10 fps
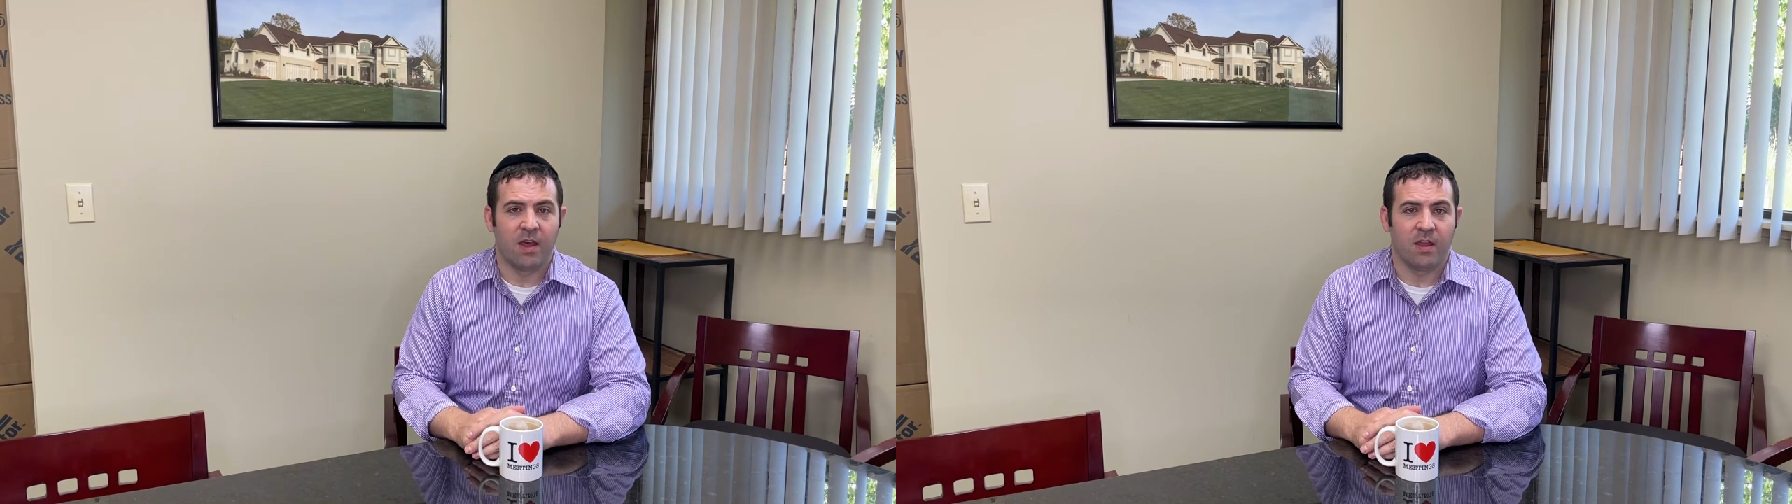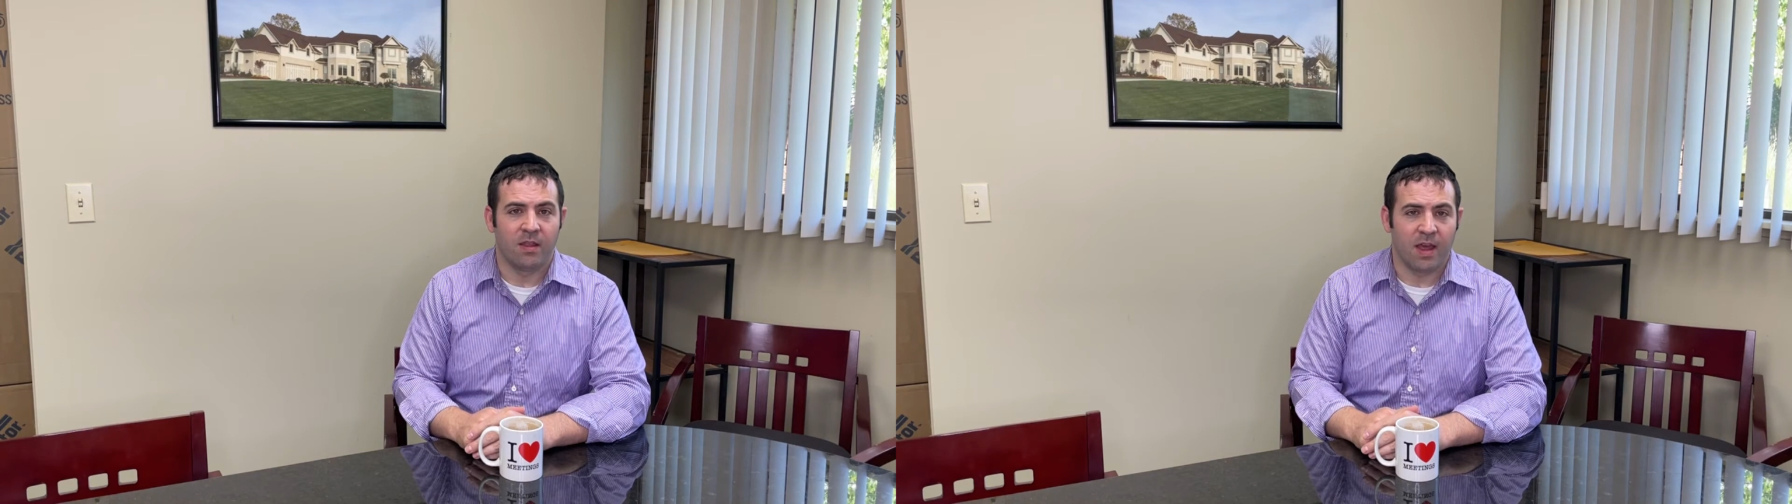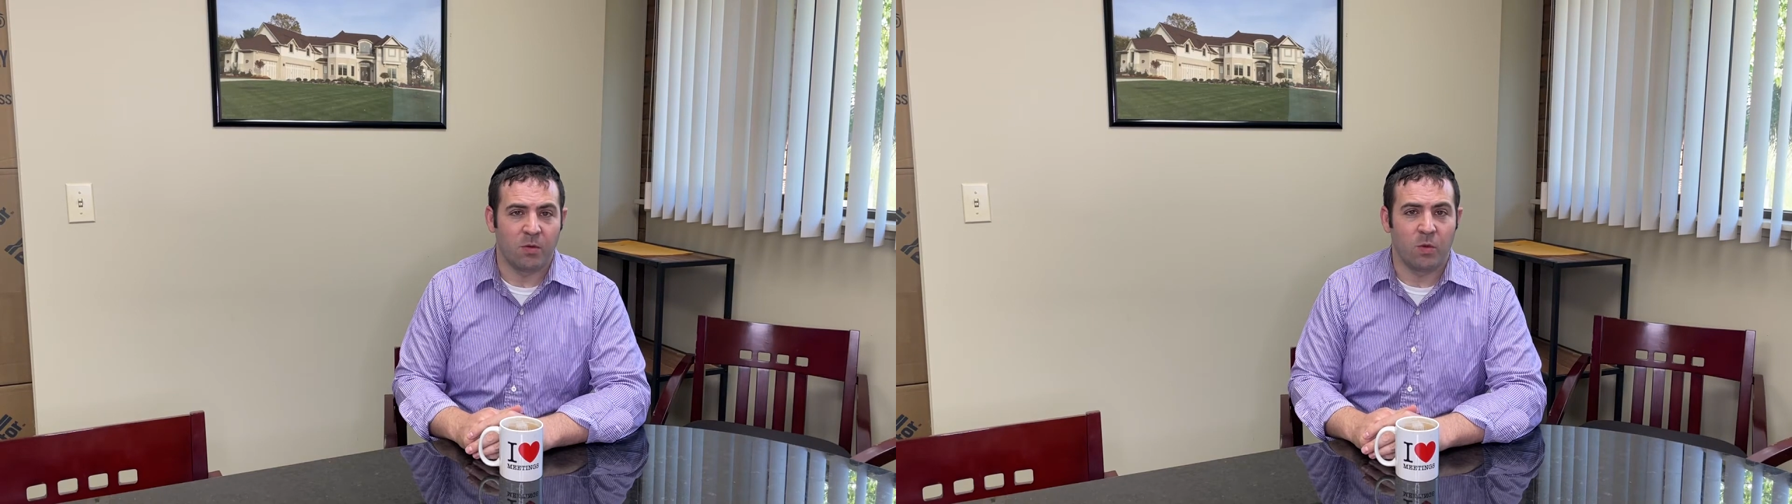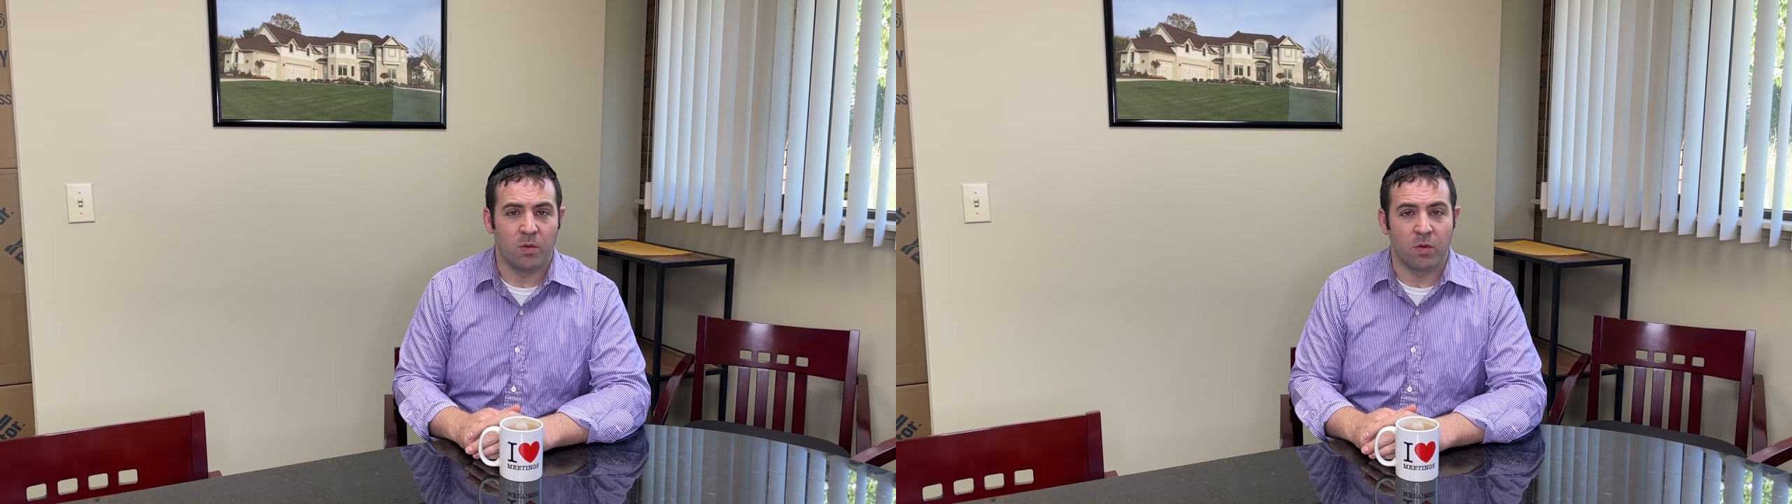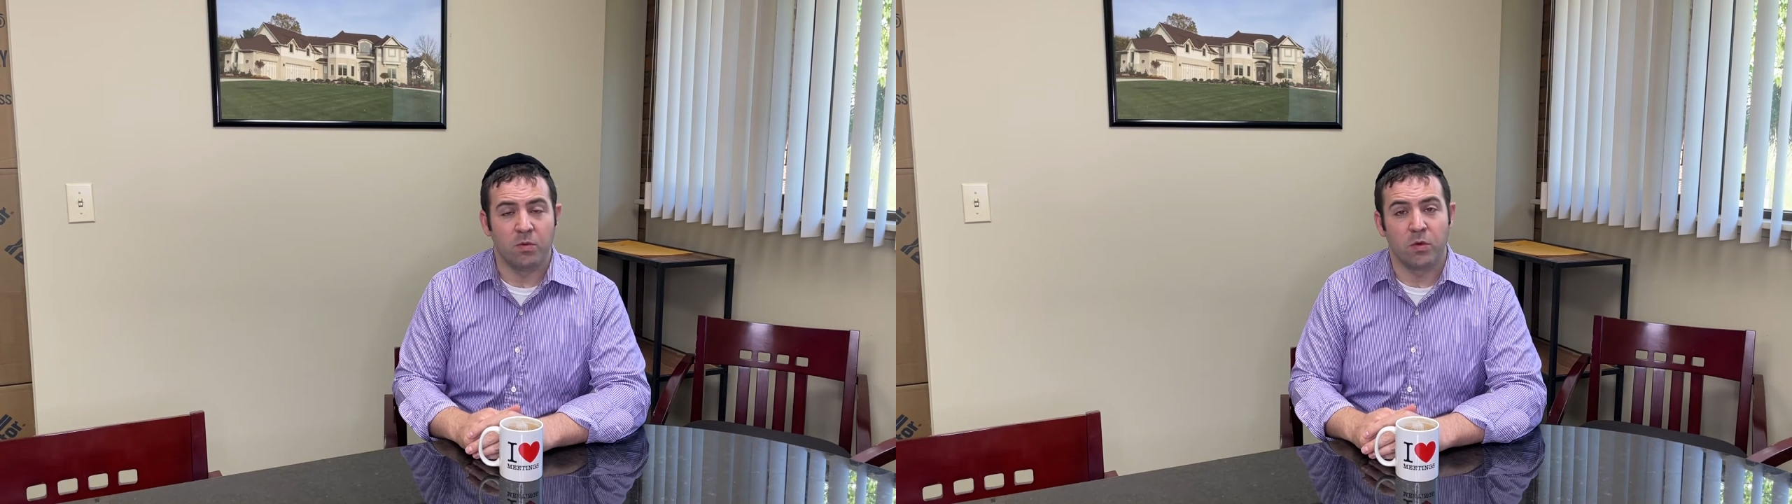then we
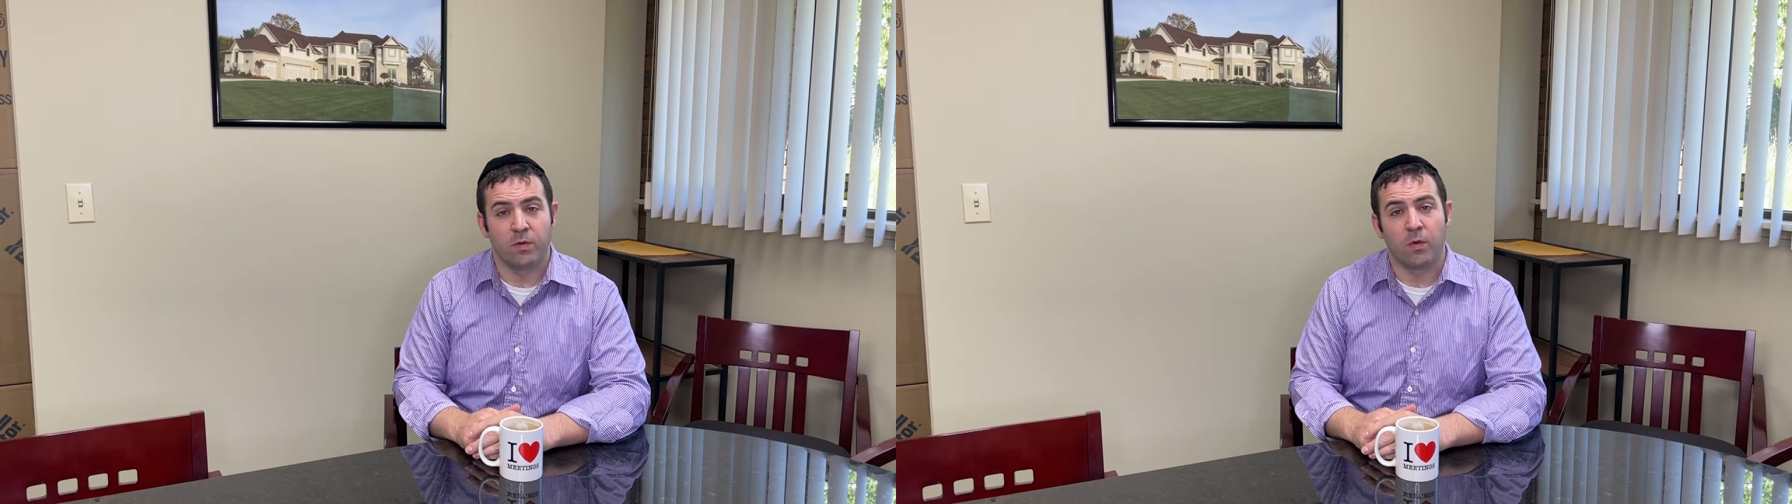would move